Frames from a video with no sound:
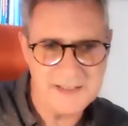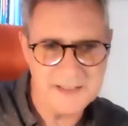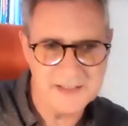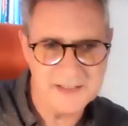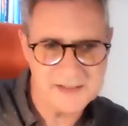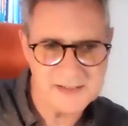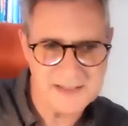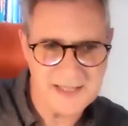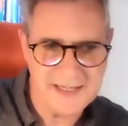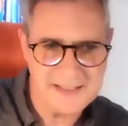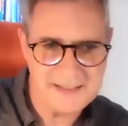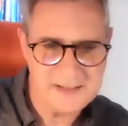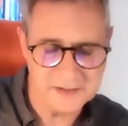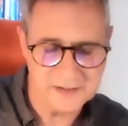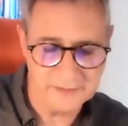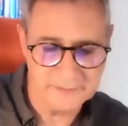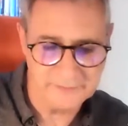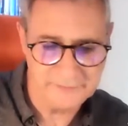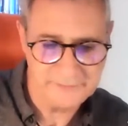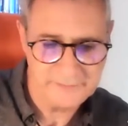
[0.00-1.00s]
in a state
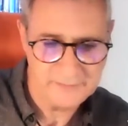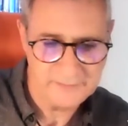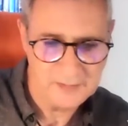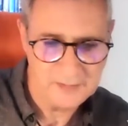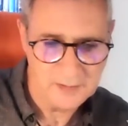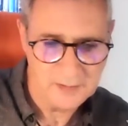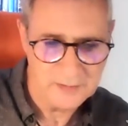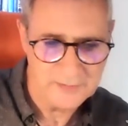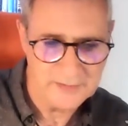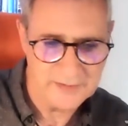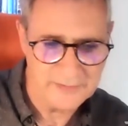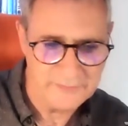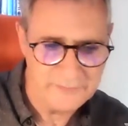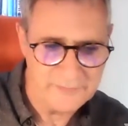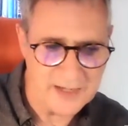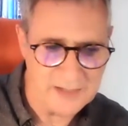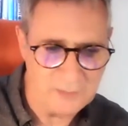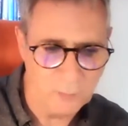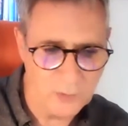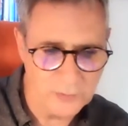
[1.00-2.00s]
of
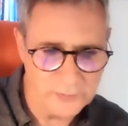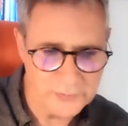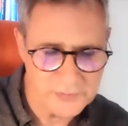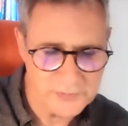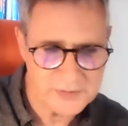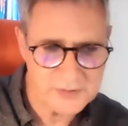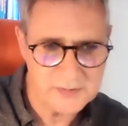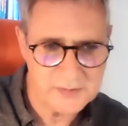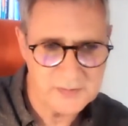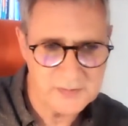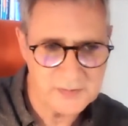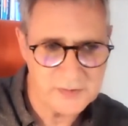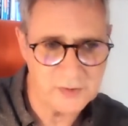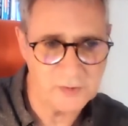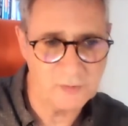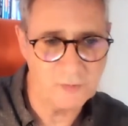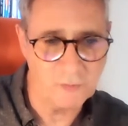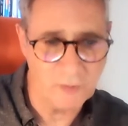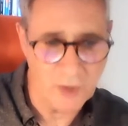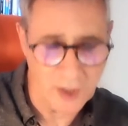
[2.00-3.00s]
they want to
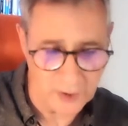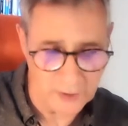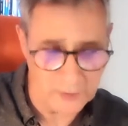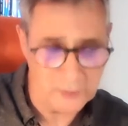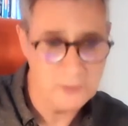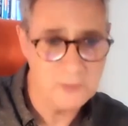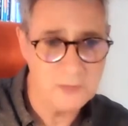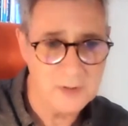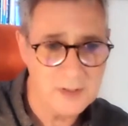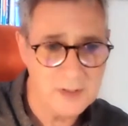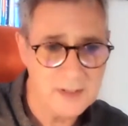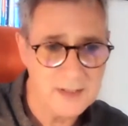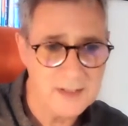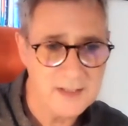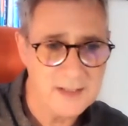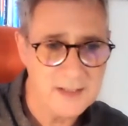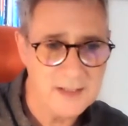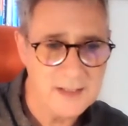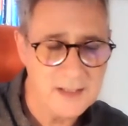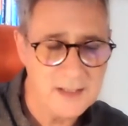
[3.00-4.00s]
grow,
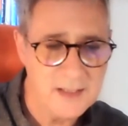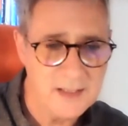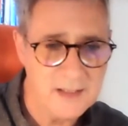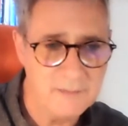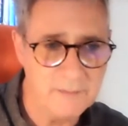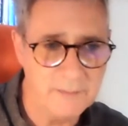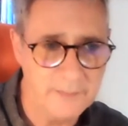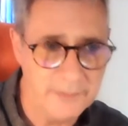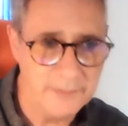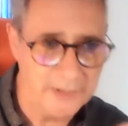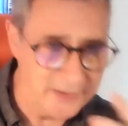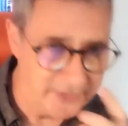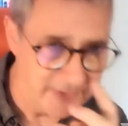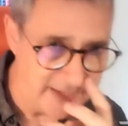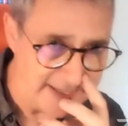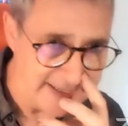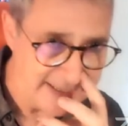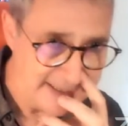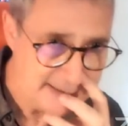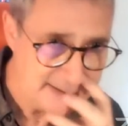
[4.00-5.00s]
but
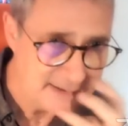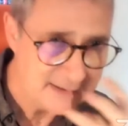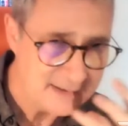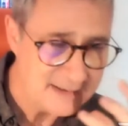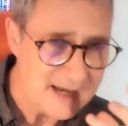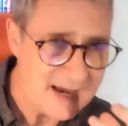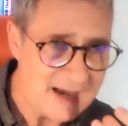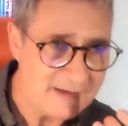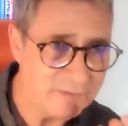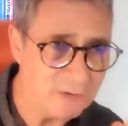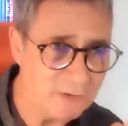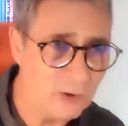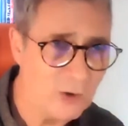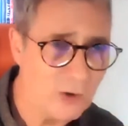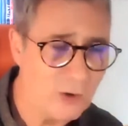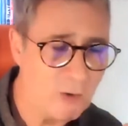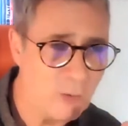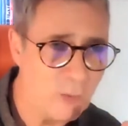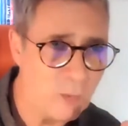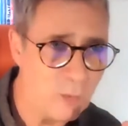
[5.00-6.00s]
they haven't
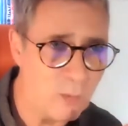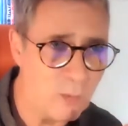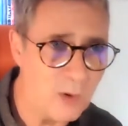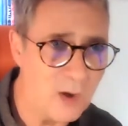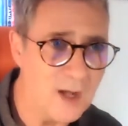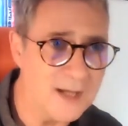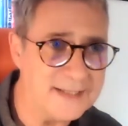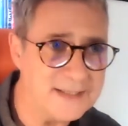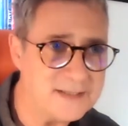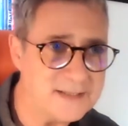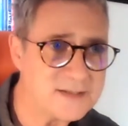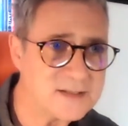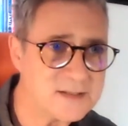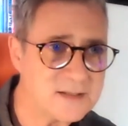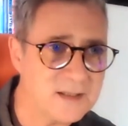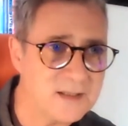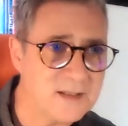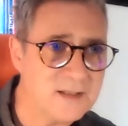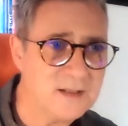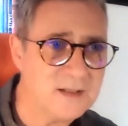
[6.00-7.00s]
quite
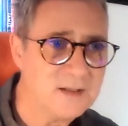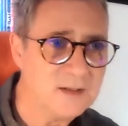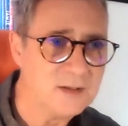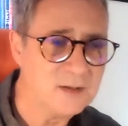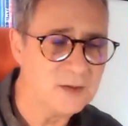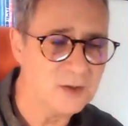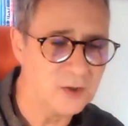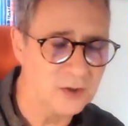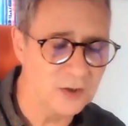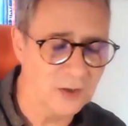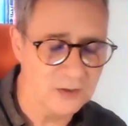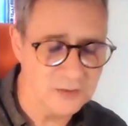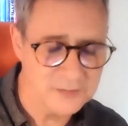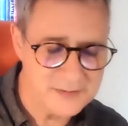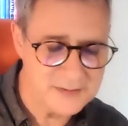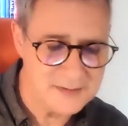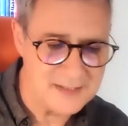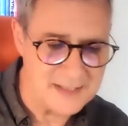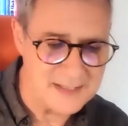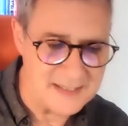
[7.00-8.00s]
got
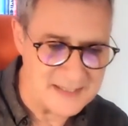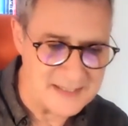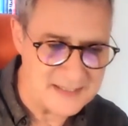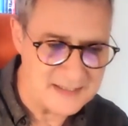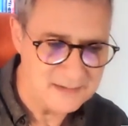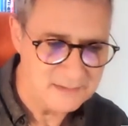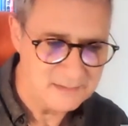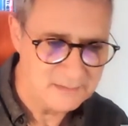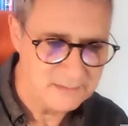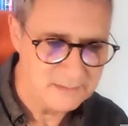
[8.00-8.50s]
the